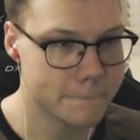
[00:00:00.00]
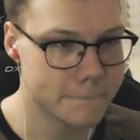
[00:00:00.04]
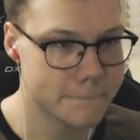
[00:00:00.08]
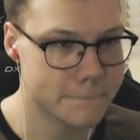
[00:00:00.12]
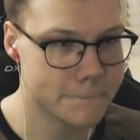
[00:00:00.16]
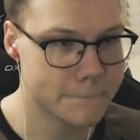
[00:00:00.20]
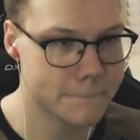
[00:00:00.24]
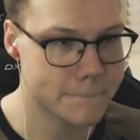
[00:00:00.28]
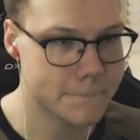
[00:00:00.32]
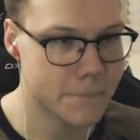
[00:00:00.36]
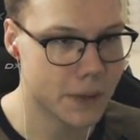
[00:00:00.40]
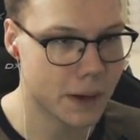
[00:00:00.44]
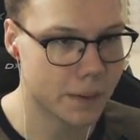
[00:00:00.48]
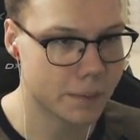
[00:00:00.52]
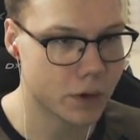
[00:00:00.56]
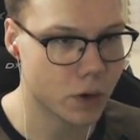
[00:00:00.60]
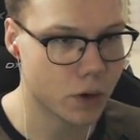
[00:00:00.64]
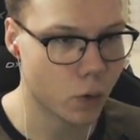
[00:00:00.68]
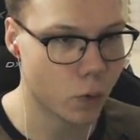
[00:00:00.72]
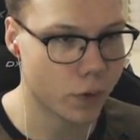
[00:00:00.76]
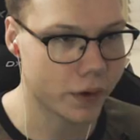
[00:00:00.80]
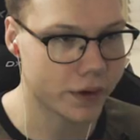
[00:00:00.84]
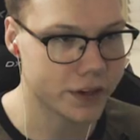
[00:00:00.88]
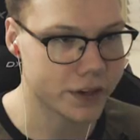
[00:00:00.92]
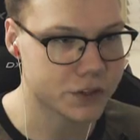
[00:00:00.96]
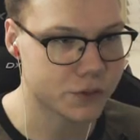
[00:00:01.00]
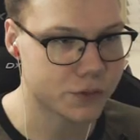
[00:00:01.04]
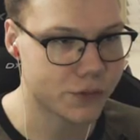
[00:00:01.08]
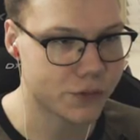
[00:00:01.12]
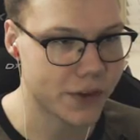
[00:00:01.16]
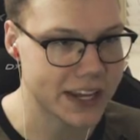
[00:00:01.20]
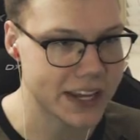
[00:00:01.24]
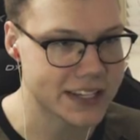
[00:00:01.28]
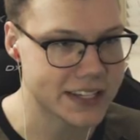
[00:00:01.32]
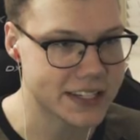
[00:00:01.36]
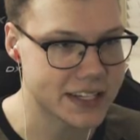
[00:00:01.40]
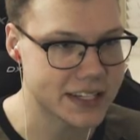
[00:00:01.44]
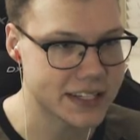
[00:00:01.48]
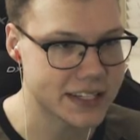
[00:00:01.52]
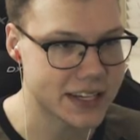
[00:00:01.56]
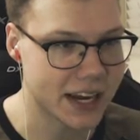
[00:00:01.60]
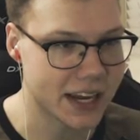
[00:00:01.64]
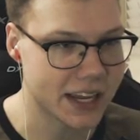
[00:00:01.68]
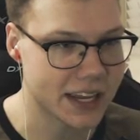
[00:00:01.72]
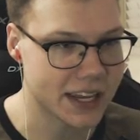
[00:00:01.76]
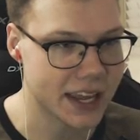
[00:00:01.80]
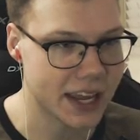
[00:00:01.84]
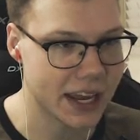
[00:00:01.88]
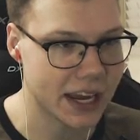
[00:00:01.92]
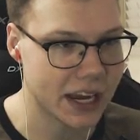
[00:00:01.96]
Mm, I'm going as fast as
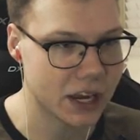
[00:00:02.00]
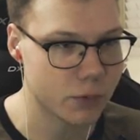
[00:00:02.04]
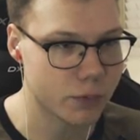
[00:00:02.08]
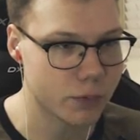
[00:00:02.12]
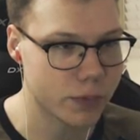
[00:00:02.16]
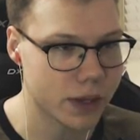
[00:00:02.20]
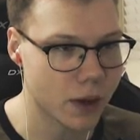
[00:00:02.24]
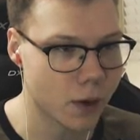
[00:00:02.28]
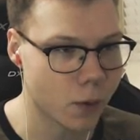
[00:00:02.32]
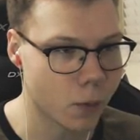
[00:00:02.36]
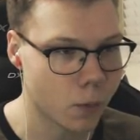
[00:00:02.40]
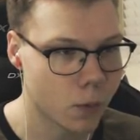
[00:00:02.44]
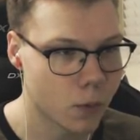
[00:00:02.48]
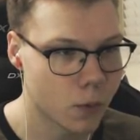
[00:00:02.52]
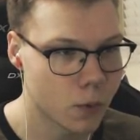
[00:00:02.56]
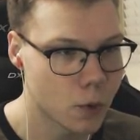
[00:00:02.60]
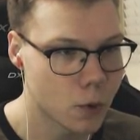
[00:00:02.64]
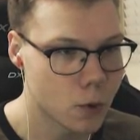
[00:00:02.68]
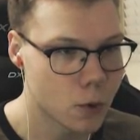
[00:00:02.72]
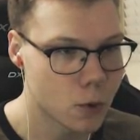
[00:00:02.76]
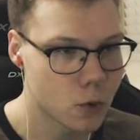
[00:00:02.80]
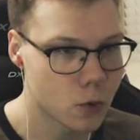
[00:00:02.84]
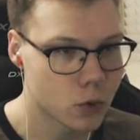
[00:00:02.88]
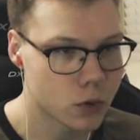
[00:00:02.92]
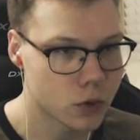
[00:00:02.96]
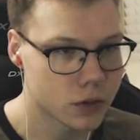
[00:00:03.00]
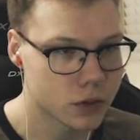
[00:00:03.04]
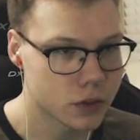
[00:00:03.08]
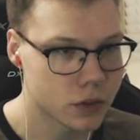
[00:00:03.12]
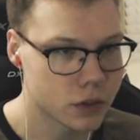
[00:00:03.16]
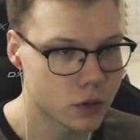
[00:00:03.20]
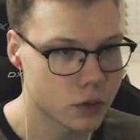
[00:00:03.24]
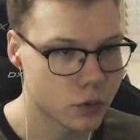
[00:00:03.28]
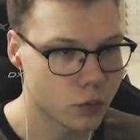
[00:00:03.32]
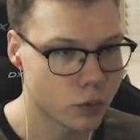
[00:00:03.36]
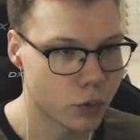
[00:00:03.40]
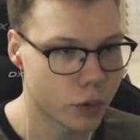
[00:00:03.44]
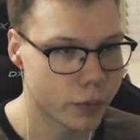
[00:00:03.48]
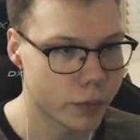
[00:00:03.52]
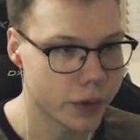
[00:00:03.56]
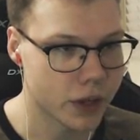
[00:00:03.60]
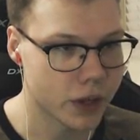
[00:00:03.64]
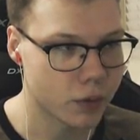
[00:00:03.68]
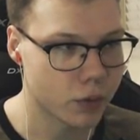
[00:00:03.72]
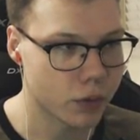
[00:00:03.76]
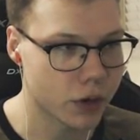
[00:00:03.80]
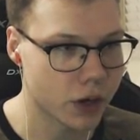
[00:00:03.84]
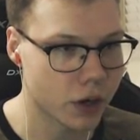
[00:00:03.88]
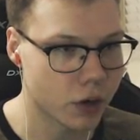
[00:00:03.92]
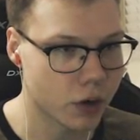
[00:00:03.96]
I can. Here we go. What are we
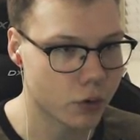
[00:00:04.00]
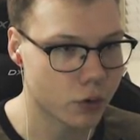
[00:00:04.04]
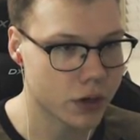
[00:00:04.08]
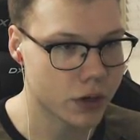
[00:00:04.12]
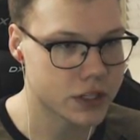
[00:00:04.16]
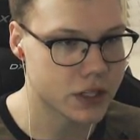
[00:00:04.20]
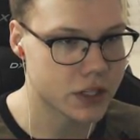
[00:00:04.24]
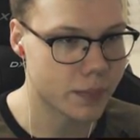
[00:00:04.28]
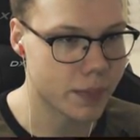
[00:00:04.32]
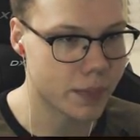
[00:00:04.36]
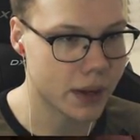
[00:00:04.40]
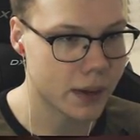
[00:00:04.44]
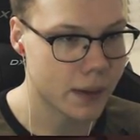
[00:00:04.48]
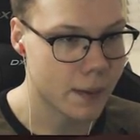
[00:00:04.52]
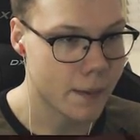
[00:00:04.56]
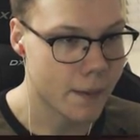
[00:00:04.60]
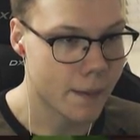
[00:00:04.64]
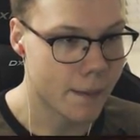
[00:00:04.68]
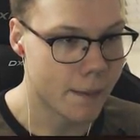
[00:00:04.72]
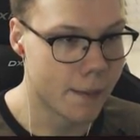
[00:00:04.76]
gonna? We're gonna go right to the bank. The